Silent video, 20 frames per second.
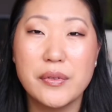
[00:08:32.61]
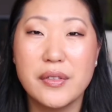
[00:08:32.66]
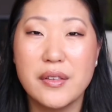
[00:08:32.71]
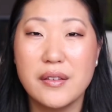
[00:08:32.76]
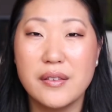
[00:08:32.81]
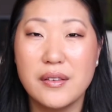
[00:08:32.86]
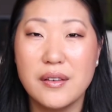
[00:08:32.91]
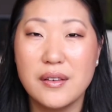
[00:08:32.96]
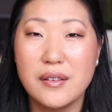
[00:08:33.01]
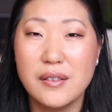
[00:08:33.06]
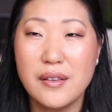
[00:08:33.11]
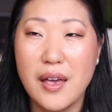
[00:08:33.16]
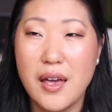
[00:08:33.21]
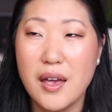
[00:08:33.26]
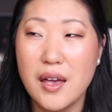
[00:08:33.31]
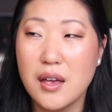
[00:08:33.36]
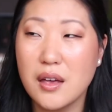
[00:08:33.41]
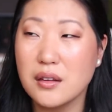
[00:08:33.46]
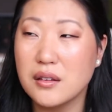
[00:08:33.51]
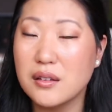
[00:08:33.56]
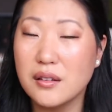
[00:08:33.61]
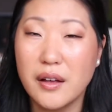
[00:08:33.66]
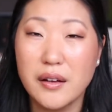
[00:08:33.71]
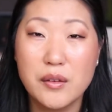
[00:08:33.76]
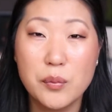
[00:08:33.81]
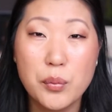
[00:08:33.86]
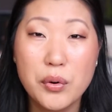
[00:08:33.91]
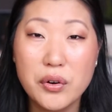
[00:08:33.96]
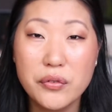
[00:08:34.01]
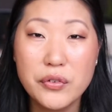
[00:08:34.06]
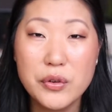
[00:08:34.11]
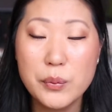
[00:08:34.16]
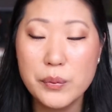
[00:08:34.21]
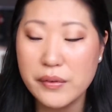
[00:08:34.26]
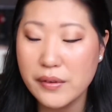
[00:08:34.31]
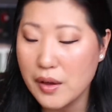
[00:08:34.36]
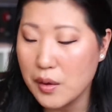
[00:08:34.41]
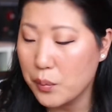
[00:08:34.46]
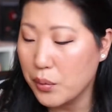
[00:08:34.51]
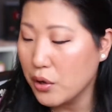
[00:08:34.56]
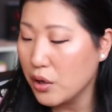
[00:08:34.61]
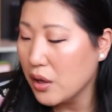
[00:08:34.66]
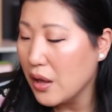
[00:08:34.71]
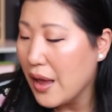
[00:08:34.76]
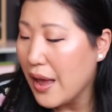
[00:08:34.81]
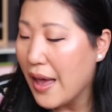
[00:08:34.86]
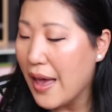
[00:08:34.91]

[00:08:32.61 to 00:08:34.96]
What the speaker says: This is a deluxe perfume sample,